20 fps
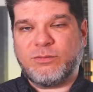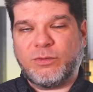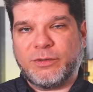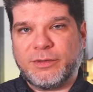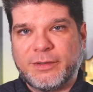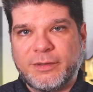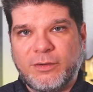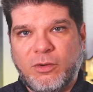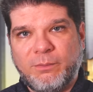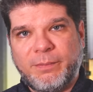what
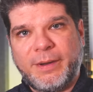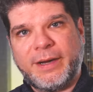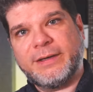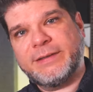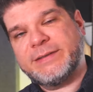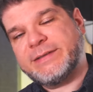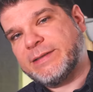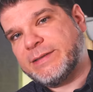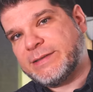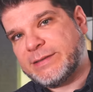are the
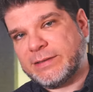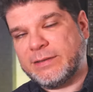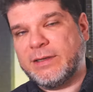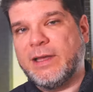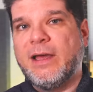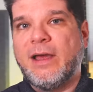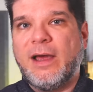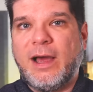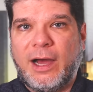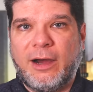comparisons, and
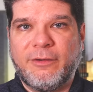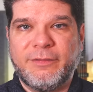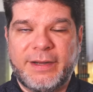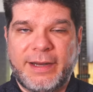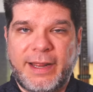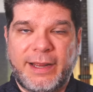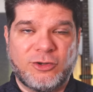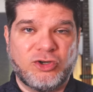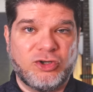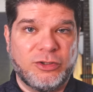how that
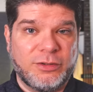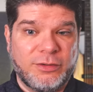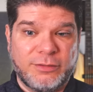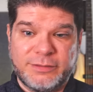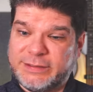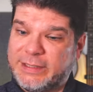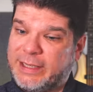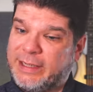actually goes.